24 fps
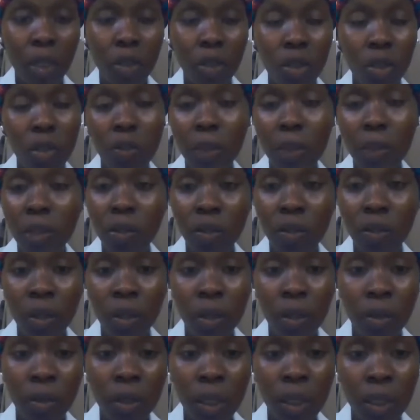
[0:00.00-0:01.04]
to the best of
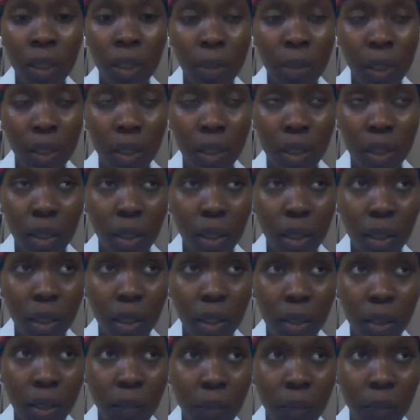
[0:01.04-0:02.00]
our own ability.